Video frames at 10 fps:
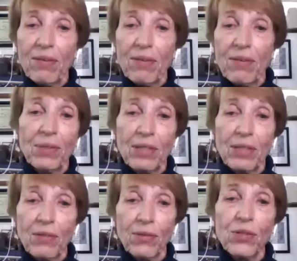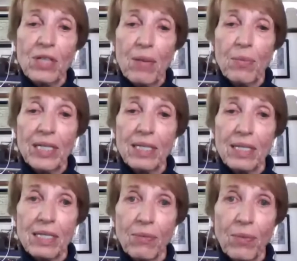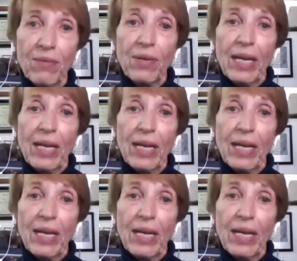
happened the first time we did this and we've